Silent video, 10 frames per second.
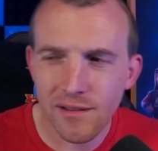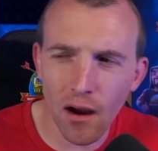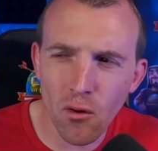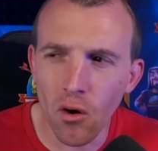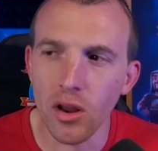
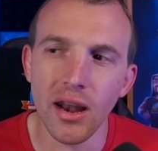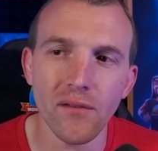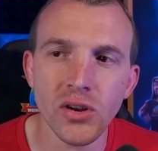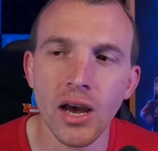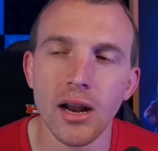Town Hall
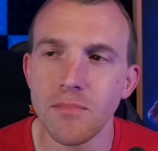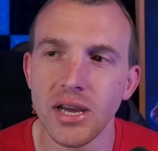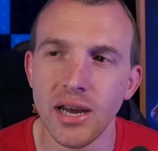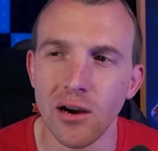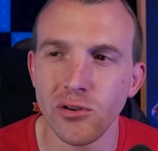11 had
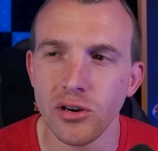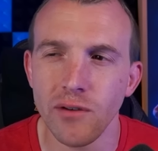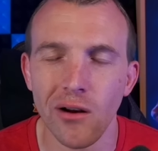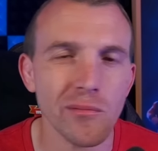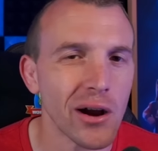been out
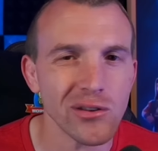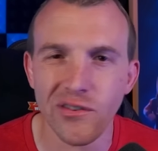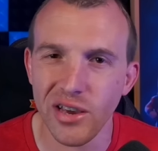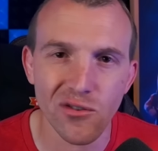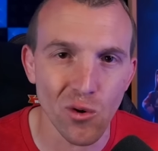around about
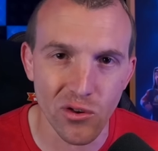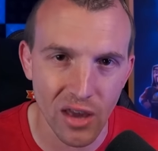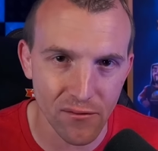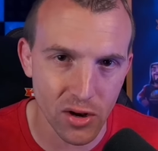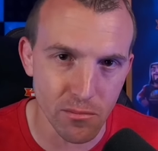six or
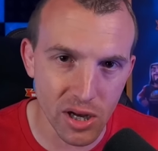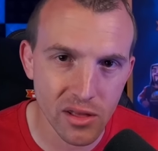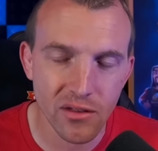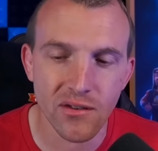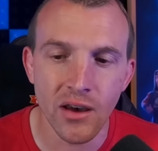seven
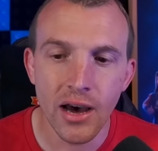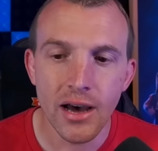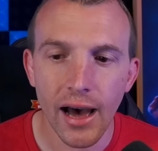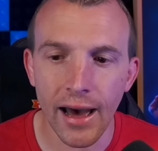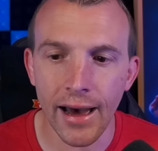months,
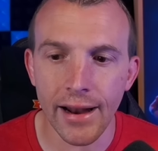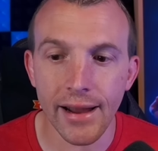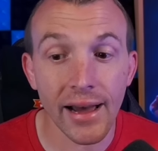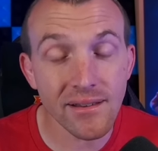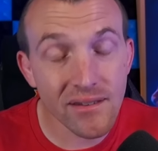and
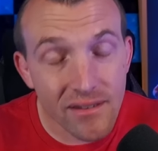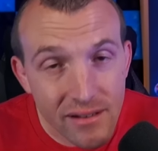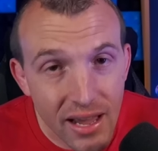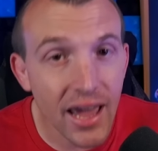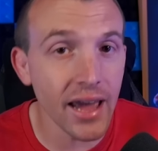I
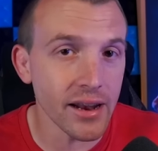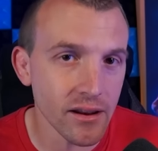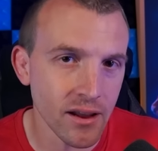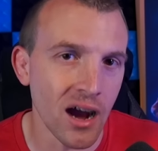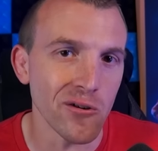stayed
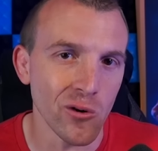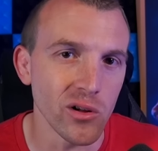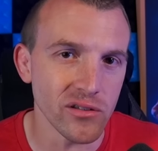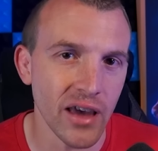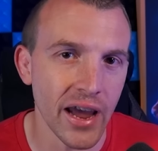Town
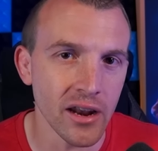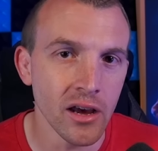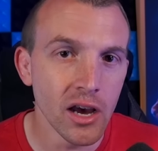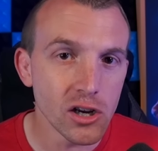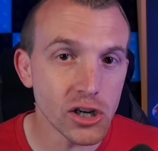Hall 10
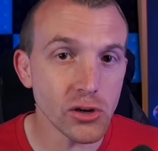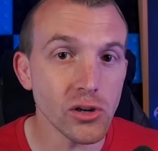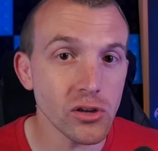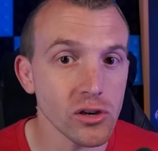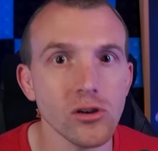due
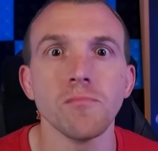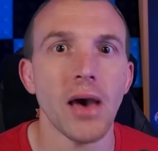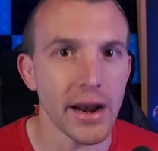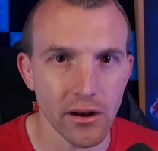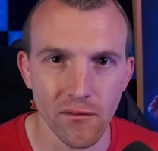to the
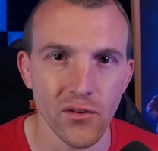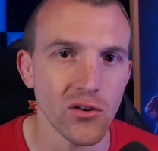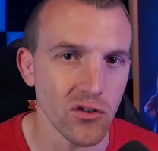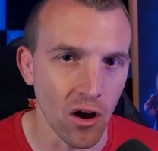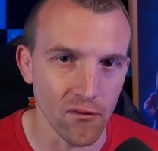
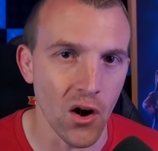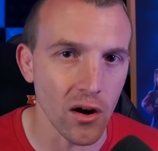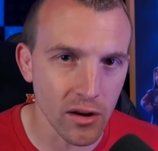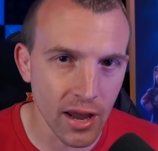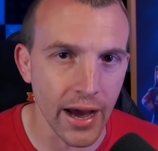competitiveness of our
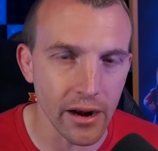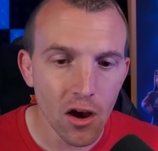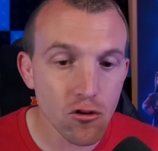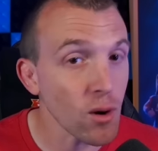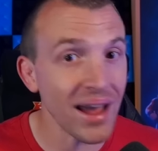clan.
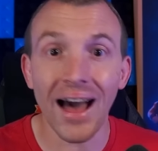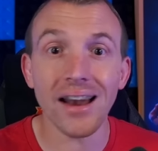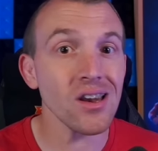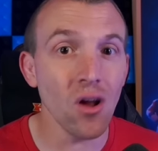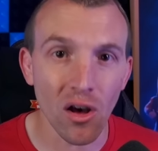So I had
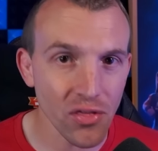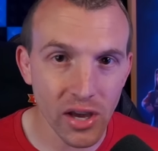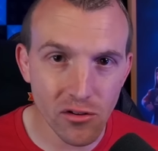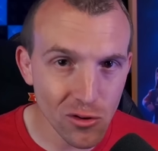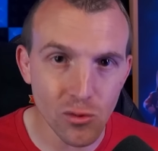
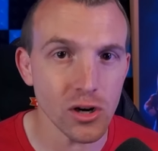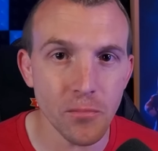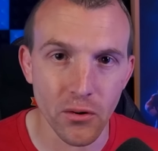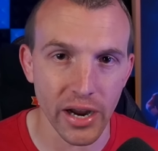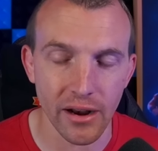nothing to
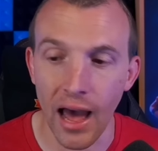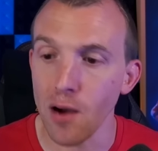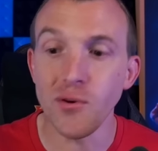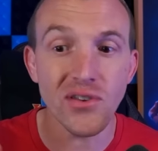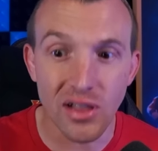upgrade. I
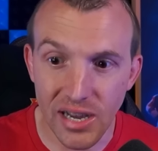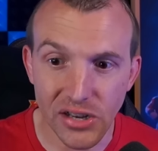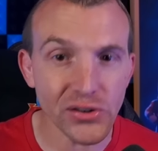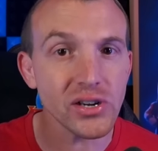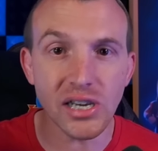was
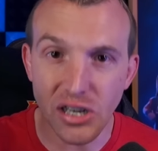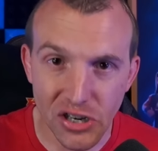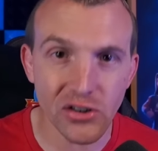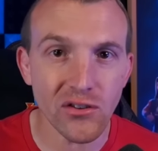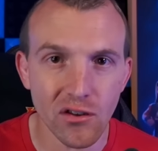literally
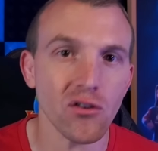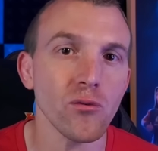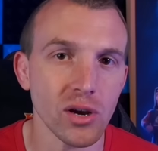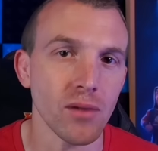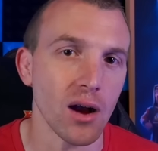just
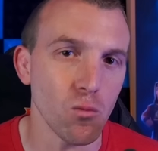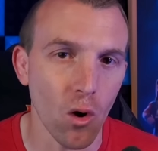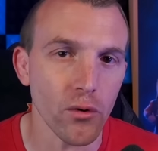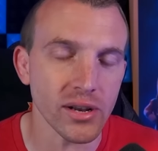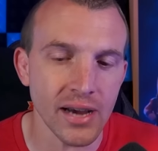doing my
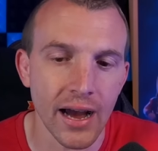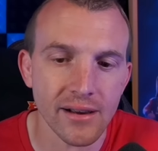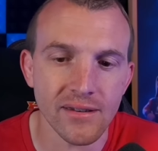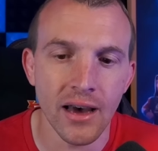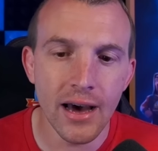war
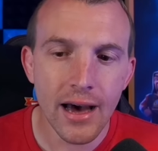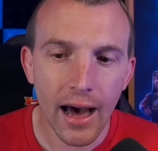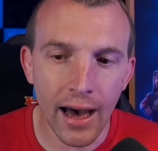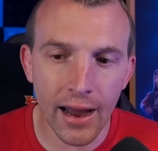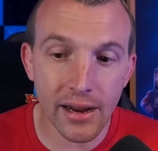attacks,
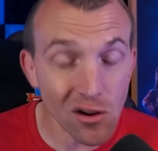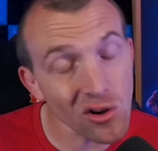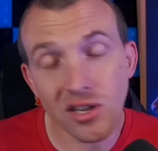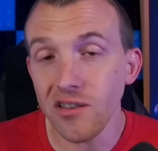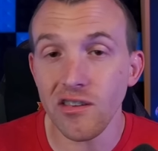and it
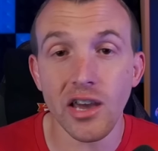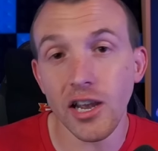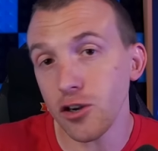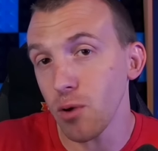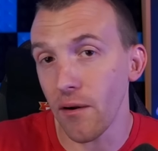got to the
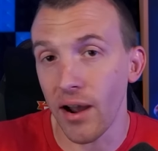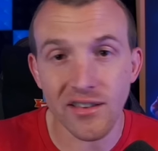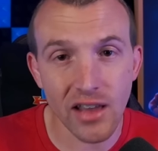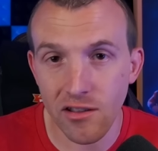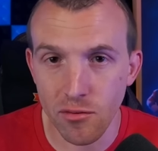stage where I
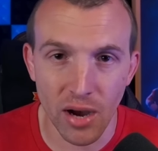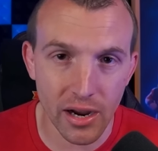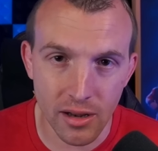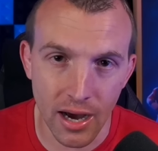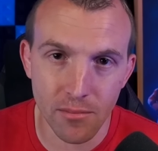said to my
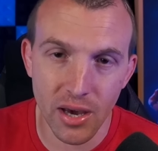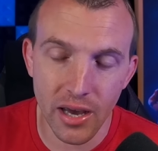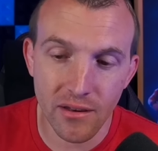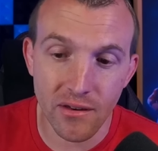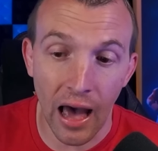clan
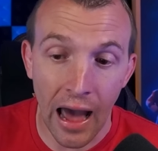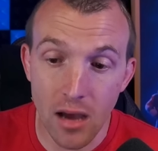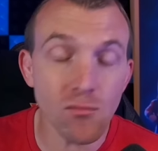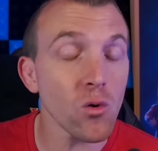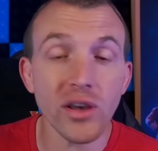mates, I
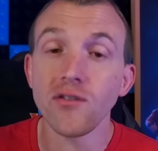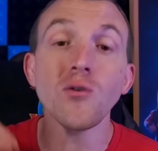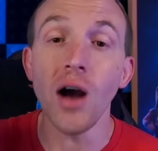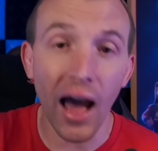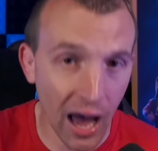am going to
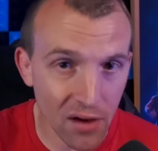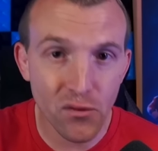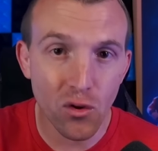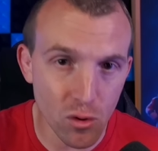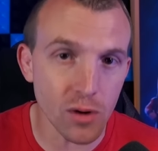have
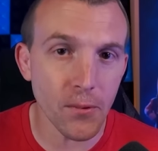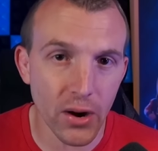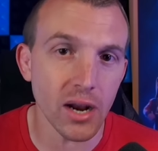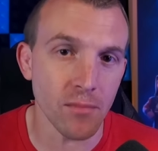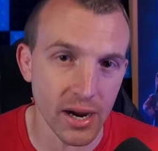to
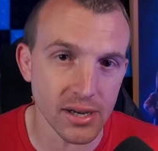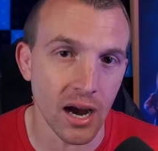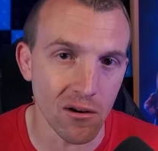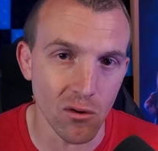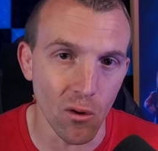upgrade my
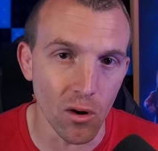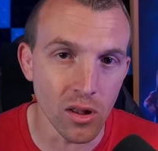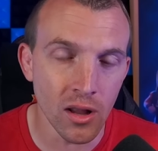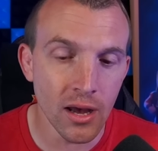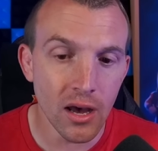Town Hall.